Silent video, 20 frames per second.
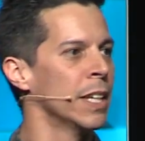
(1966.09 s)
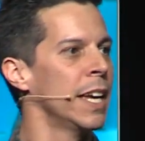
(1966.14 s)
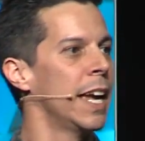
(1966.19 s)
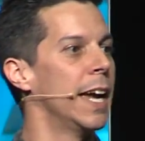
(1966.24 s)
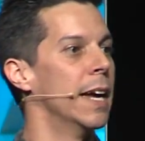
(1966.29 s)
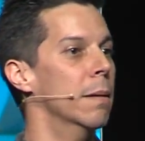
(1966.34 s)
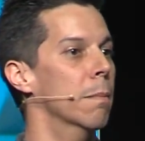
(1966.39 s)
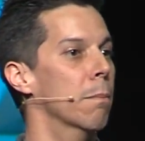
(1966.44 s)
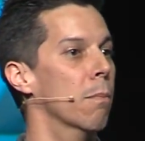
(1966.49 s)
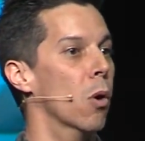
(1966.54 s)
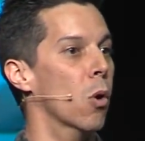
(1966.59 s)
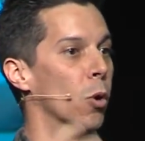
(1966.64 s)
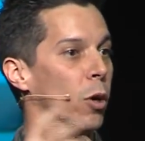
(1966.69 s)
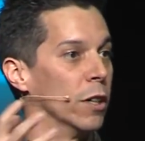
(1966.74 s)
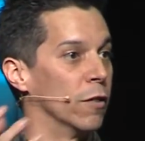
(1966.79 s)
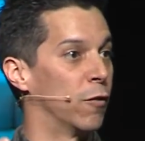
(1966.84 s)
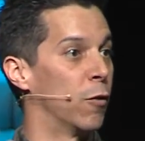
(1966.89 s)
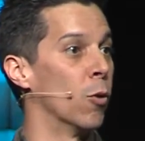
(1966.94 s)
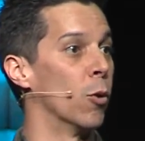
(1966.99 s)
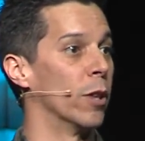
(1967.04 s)
and mourn
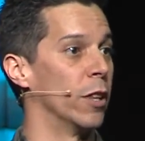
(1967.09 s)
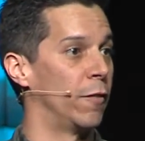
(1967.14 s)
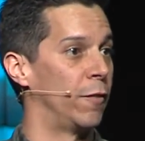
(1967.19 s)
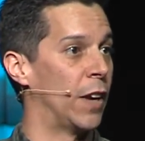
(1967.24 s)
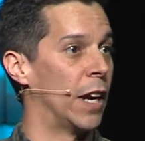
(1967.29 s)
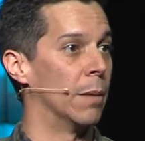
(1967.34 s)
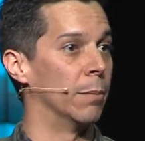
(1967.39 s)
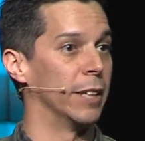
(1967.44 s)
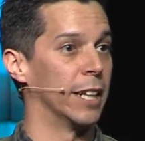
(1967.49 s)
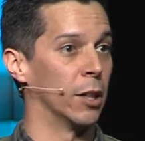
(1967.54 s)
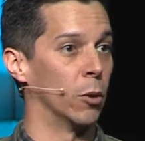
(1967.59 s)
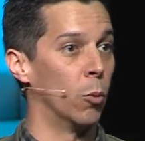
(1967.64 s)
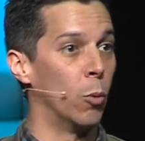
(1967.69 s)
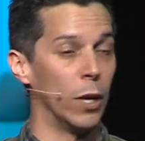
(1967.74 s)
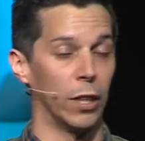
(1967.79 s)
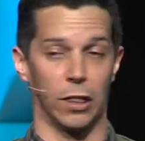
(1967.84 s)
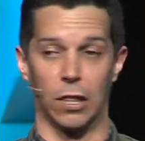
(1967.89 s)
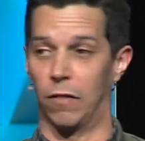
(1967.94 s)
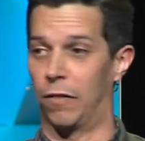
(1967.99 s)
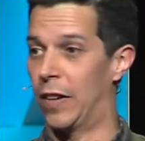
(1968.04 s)
for the family and
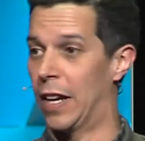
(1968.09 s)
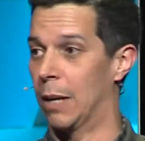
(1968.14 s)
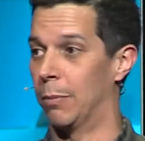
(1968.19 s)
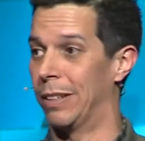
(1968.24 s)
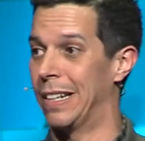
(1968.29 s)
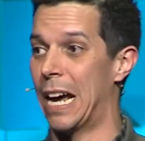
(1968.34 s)
with the family.